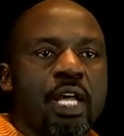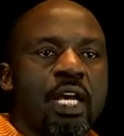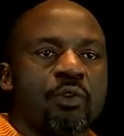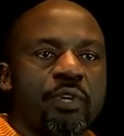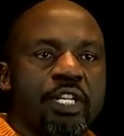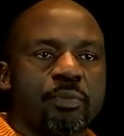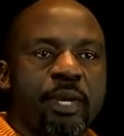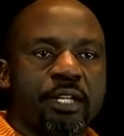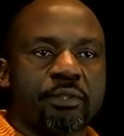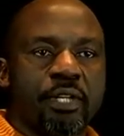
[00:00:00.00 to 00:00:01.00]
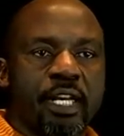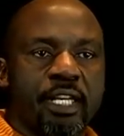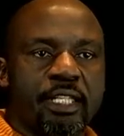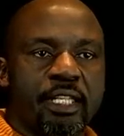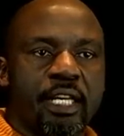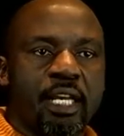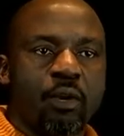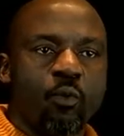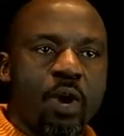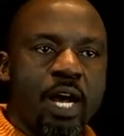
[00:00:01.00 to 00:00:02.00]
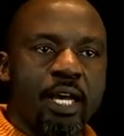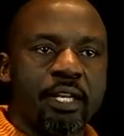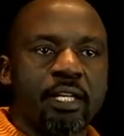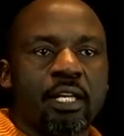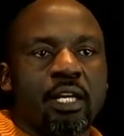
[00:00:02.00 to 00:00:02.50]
and we expect to get 1